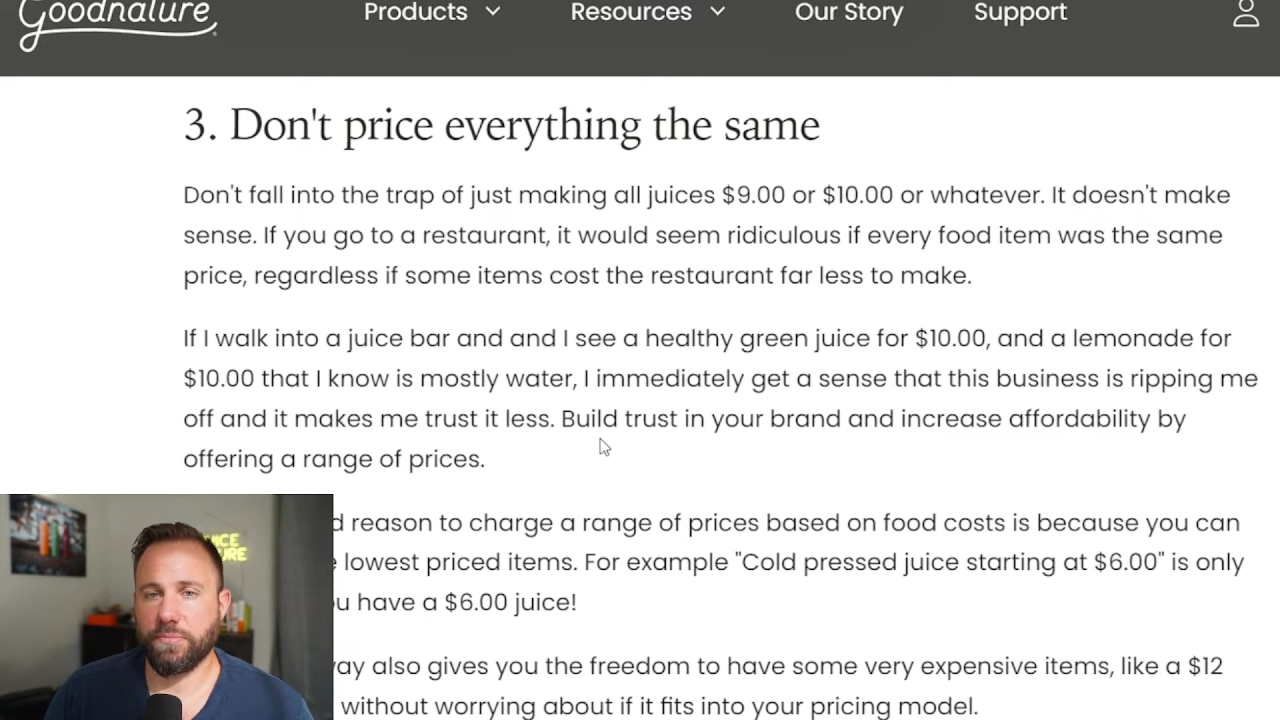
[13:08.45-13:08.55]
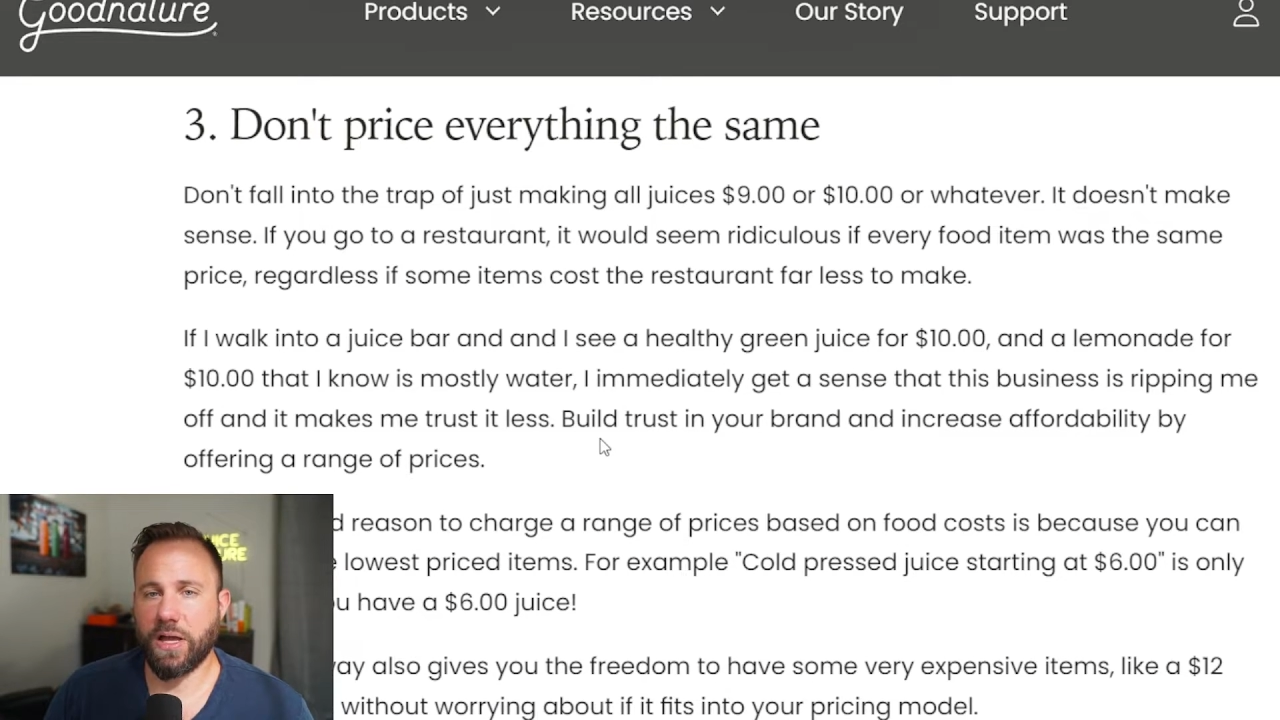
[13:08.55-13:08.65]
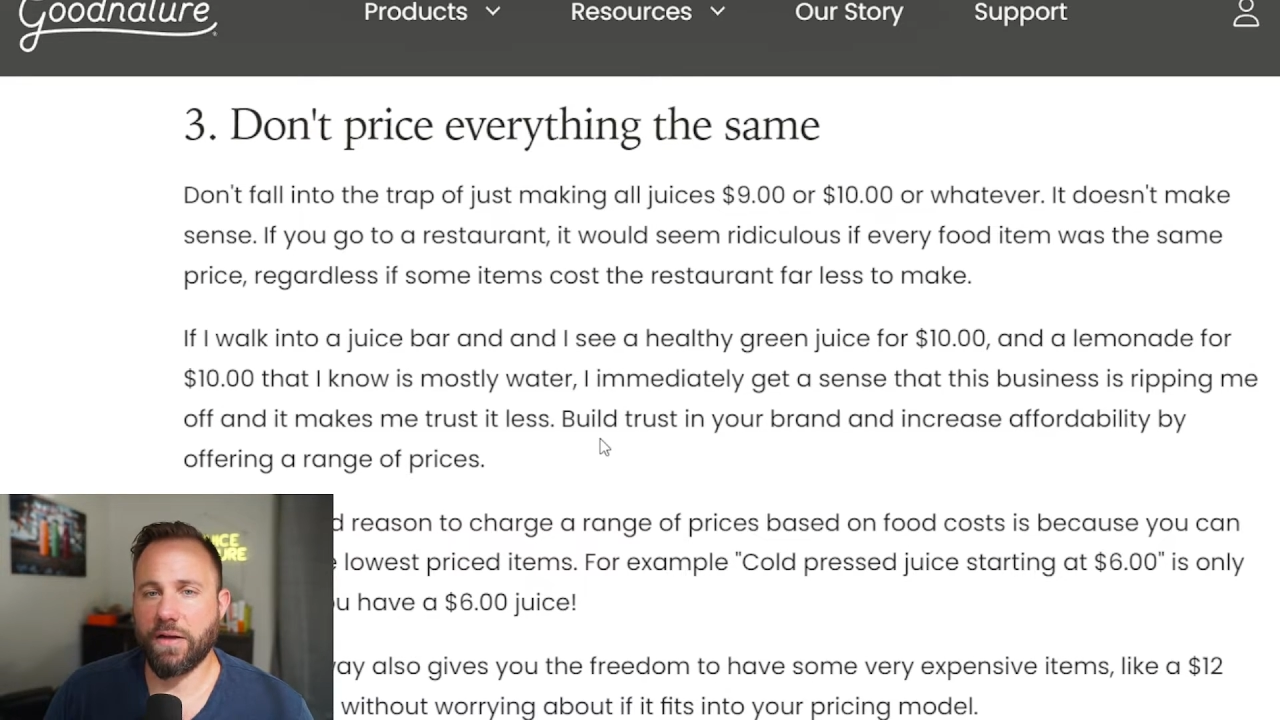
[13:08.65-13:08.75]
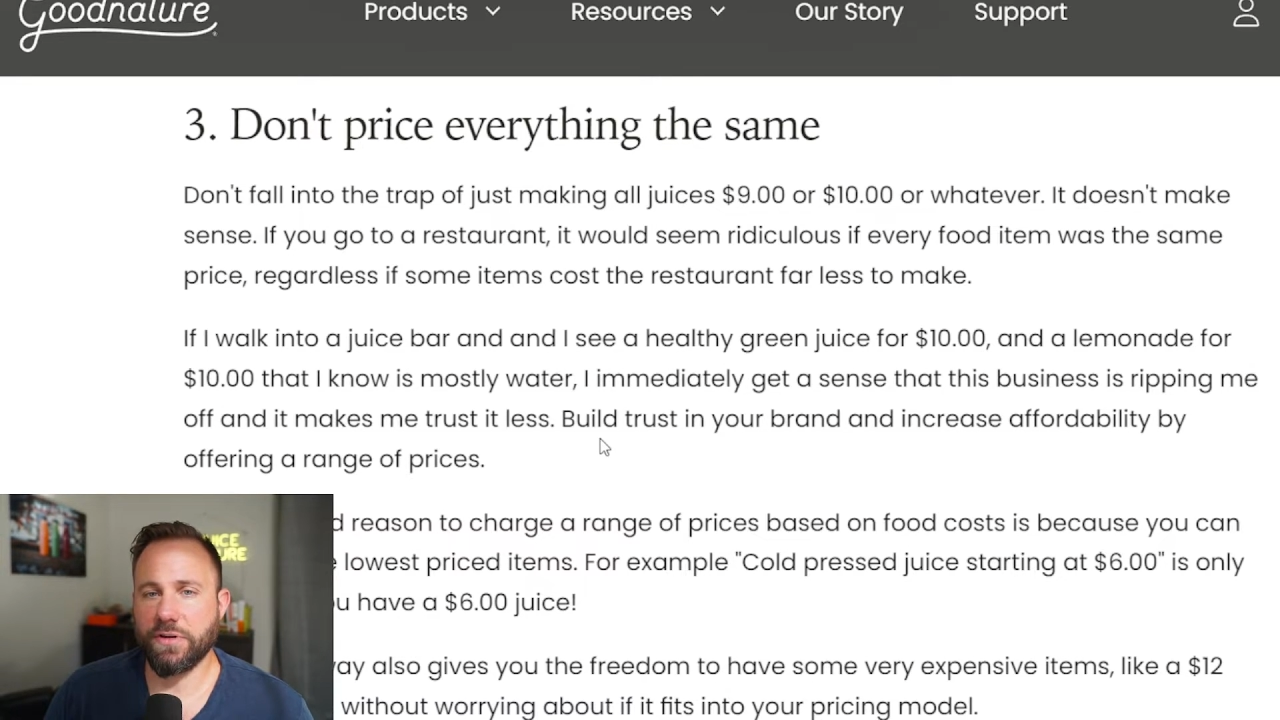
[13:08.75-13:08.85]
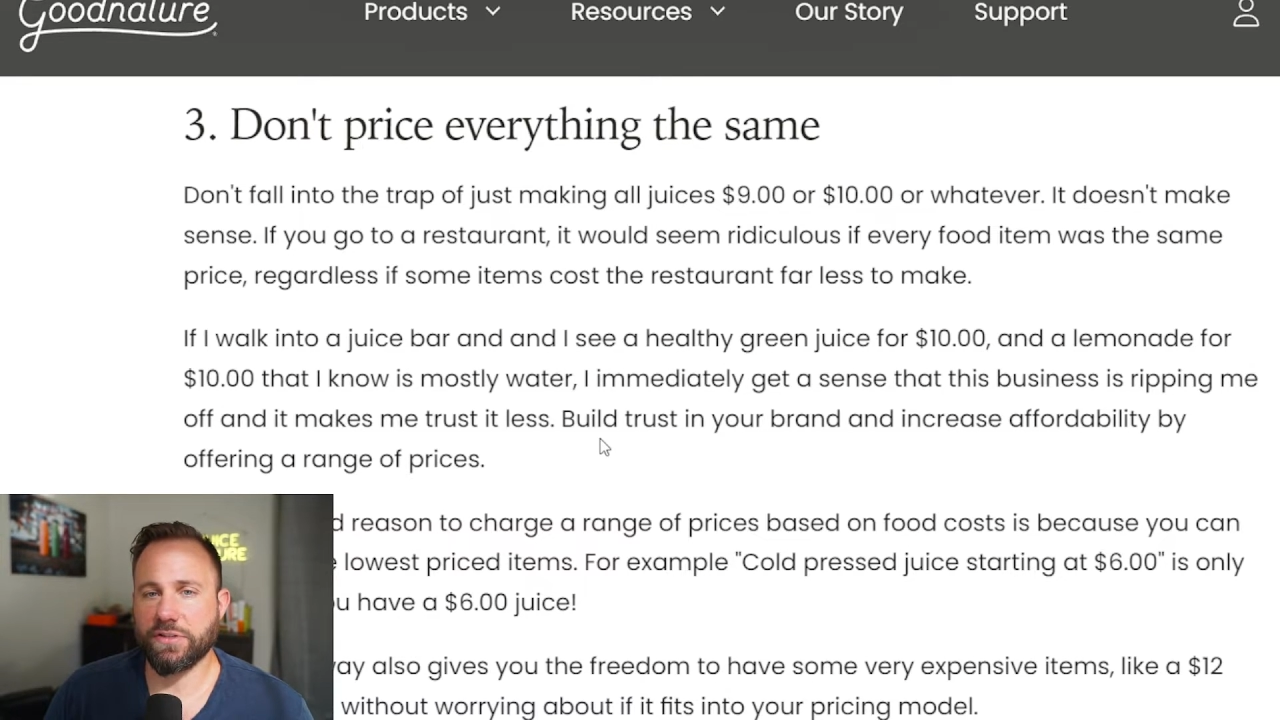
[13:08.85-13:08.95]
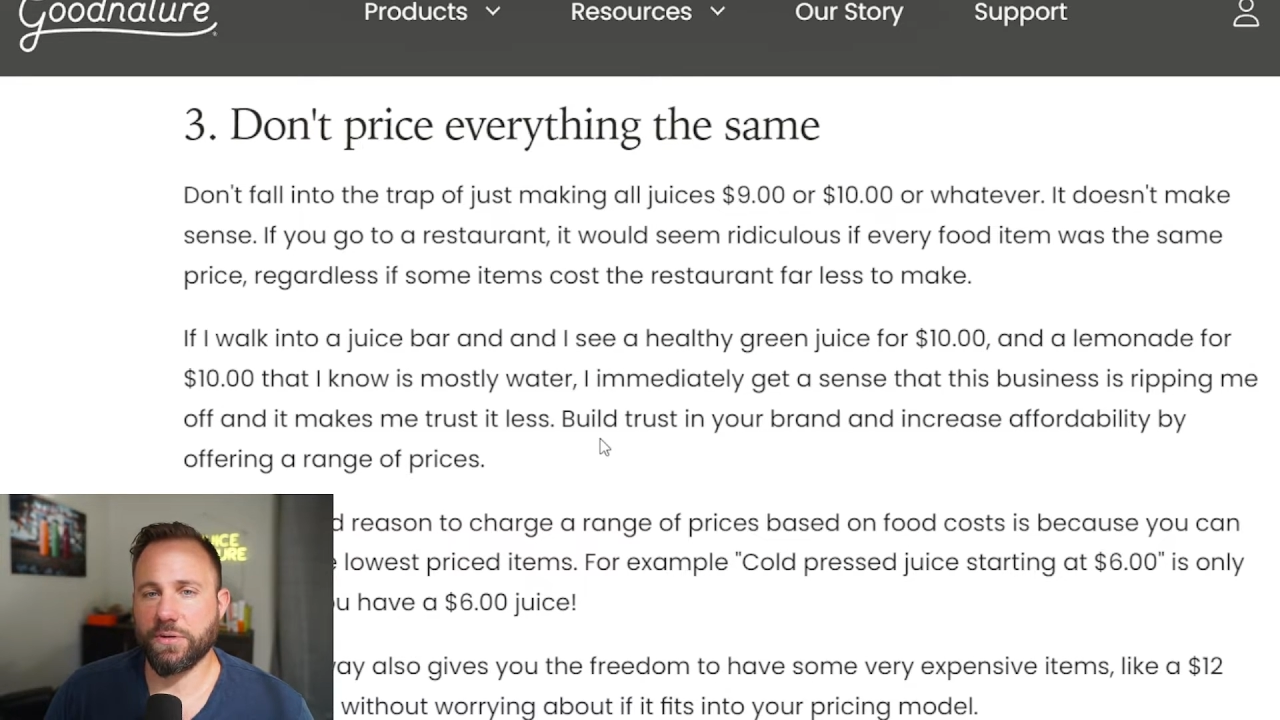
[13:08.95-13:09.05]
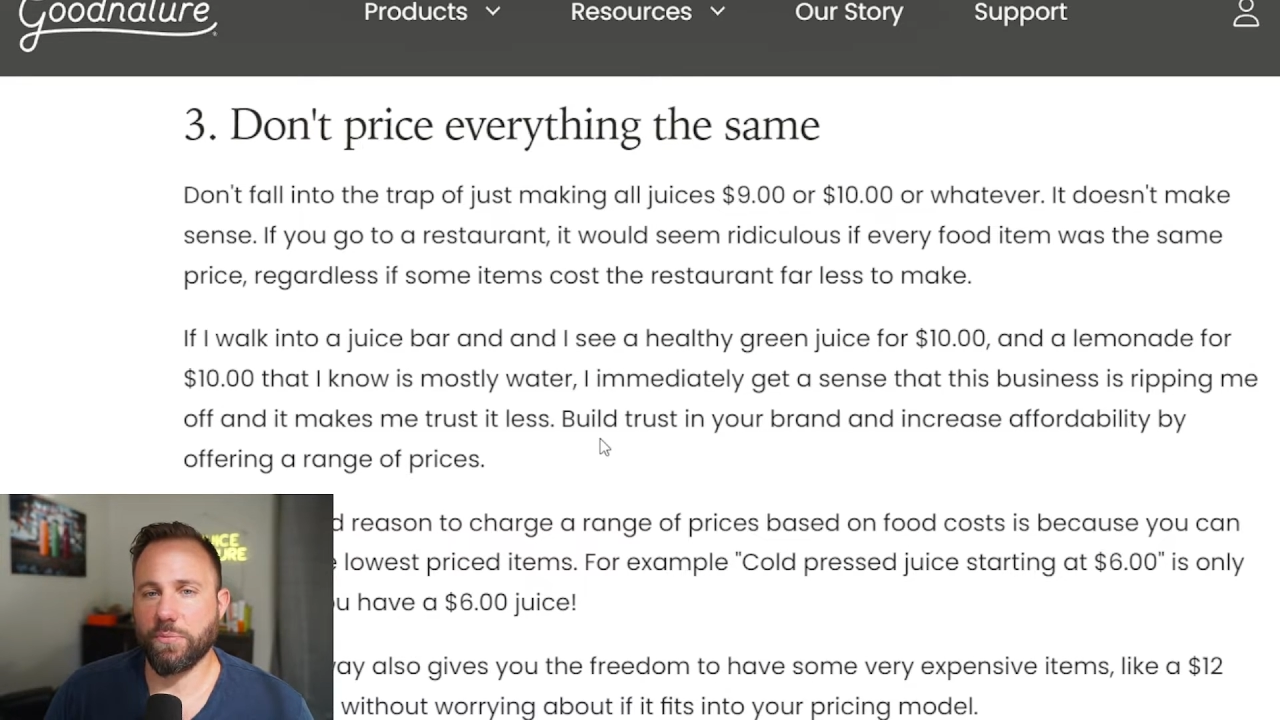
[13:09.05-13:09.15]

obviously